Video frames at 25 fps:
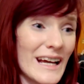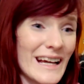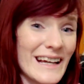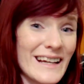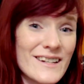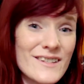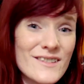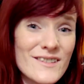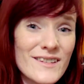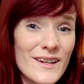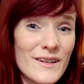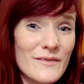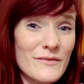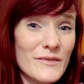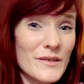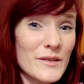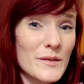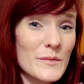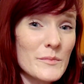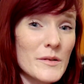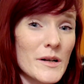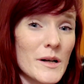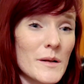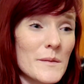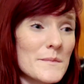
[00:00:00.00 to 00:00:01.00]
I actually have
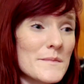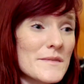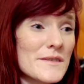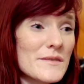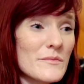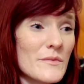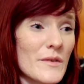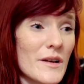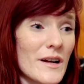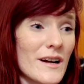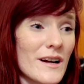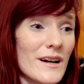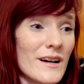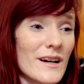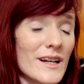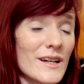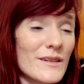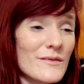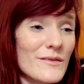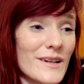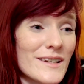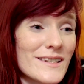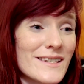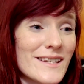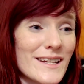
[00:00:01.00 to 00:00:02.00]
other problems where
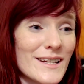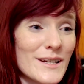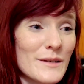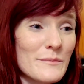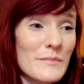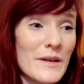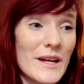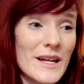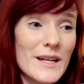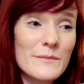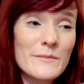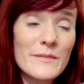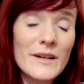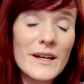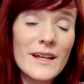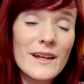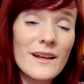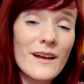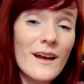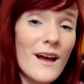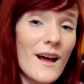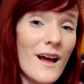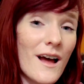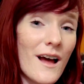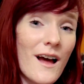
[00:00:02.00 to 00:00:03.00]
if I take a pain med,
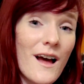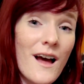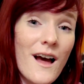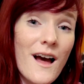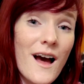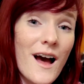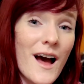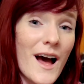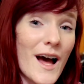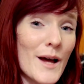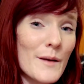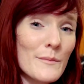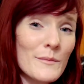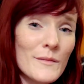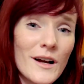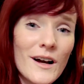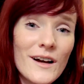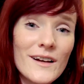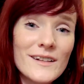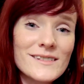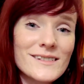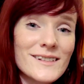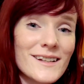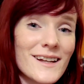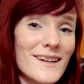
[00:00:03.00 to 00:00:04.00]
I'm
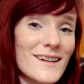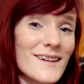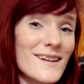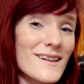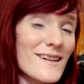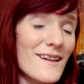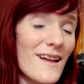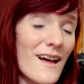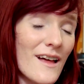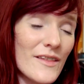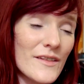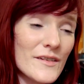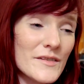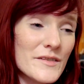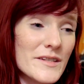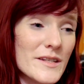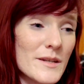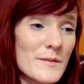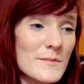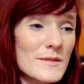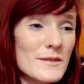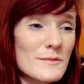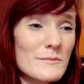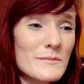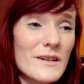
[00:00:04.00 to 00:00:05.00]
causing another
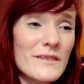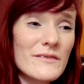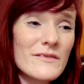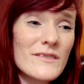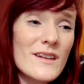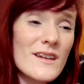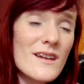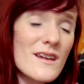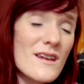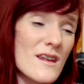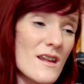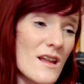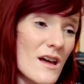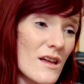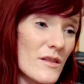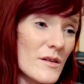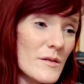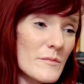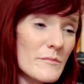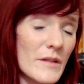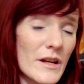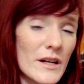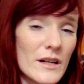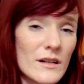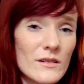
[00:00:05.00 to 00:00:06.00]
symptom of another
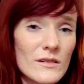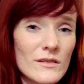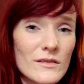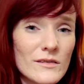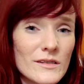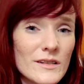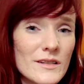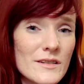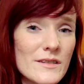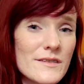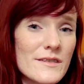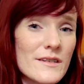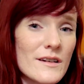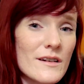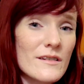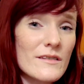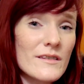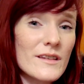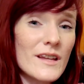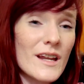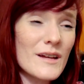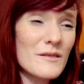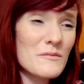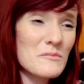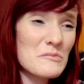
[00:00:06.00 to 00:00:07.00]
medical concern
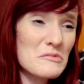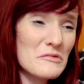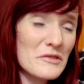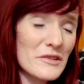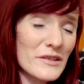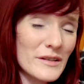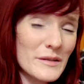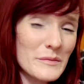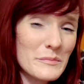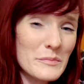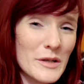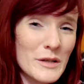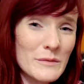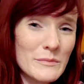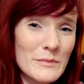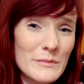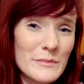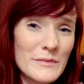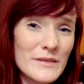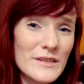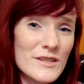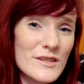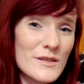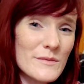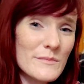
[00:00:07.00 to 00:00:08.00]
that I really
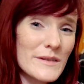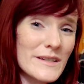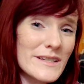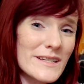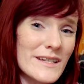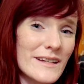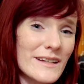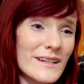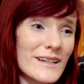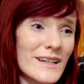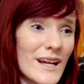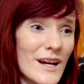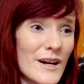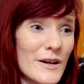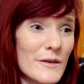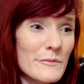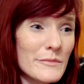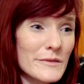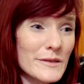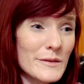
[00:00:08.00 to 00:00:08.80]
probably should be taking care of.